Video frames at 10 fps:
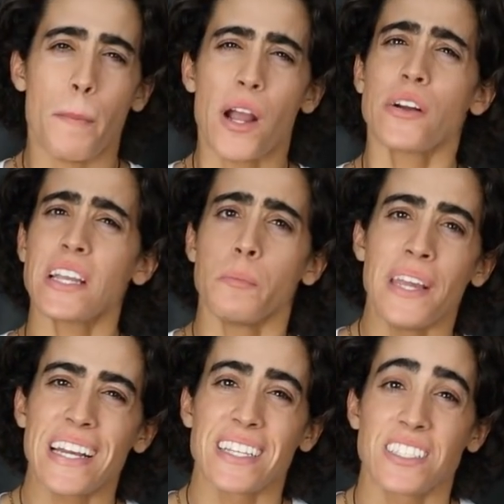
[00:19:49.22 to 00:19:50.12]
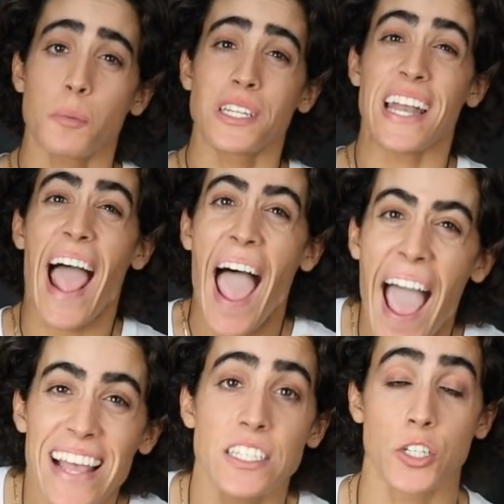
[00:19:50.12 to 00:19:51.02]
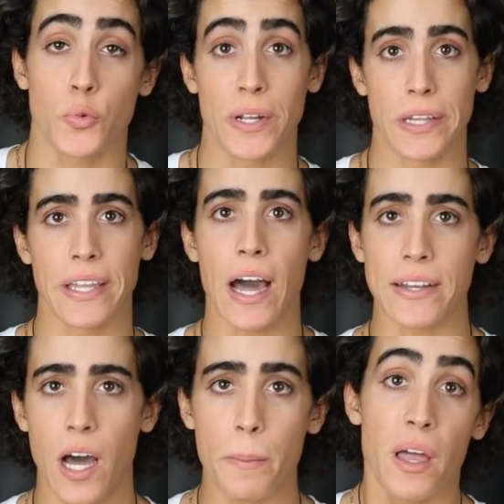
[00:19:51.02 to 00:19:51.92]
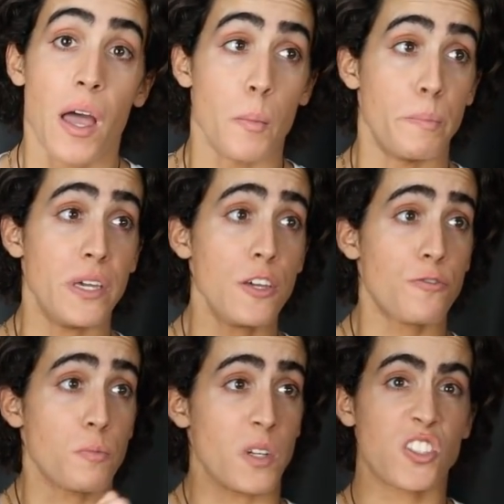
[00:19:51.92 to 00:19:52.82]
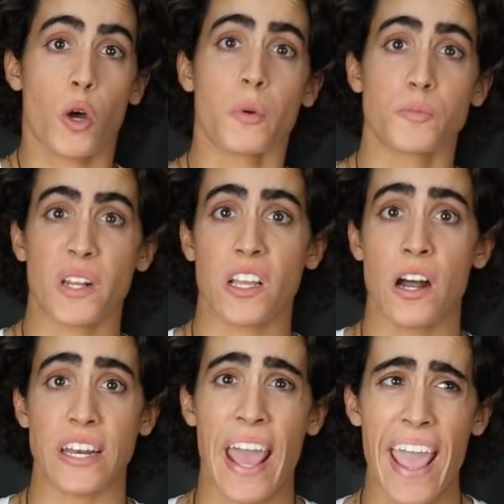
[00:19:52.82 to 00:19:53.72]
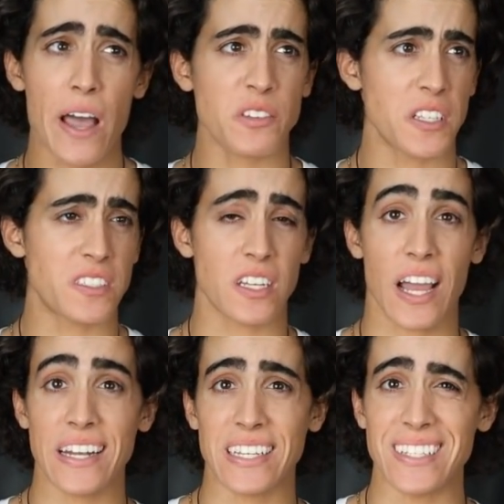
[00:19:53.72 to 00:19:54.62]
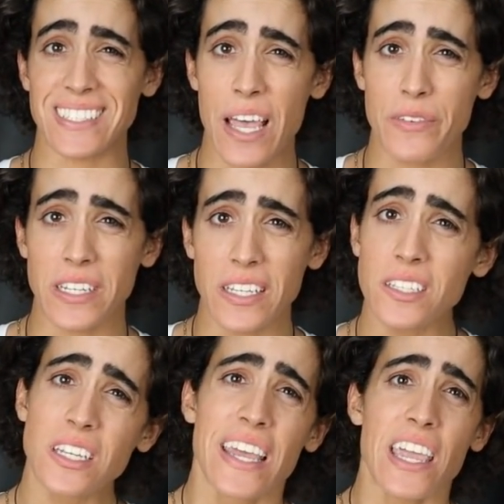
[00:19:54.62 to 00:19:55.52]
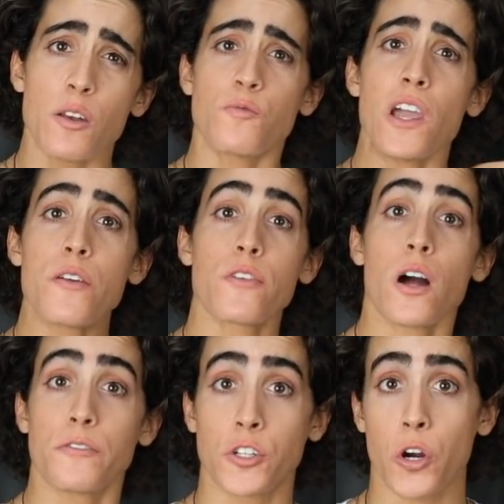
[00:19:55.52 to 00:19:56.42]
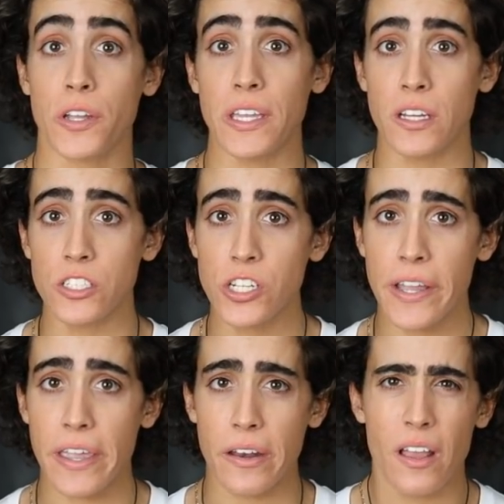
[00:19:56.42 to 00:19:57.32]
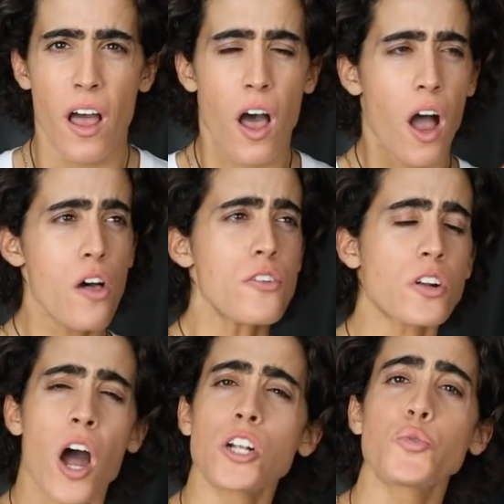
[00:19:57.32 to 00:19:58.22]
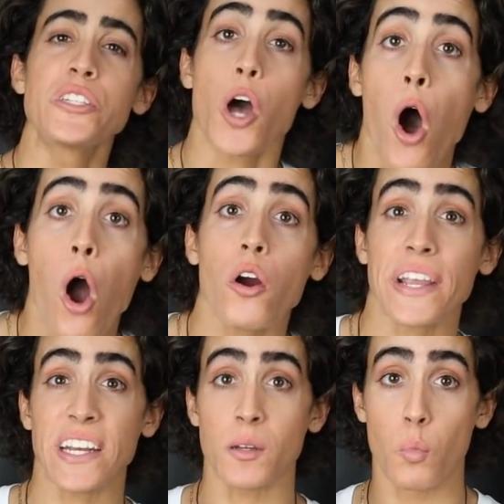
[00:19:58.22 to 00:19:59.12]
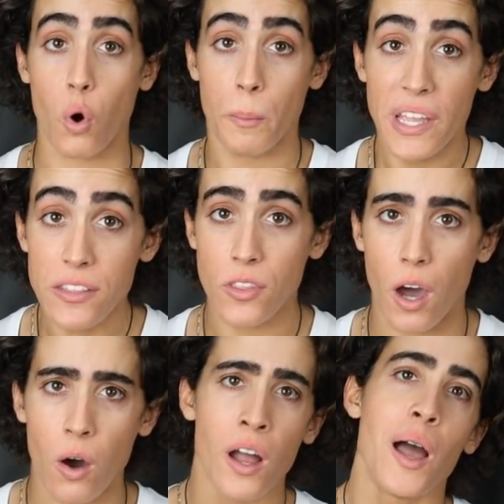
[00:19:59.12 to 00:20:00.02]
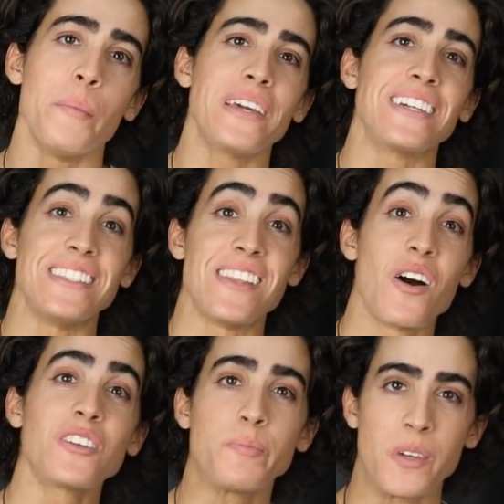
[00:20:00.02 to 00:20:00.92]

American meat consumption hasn't really gone up. Beef has almost been cut in half since the 1970s in favor of turkey and chicken. Other countries are eating more meat though, because those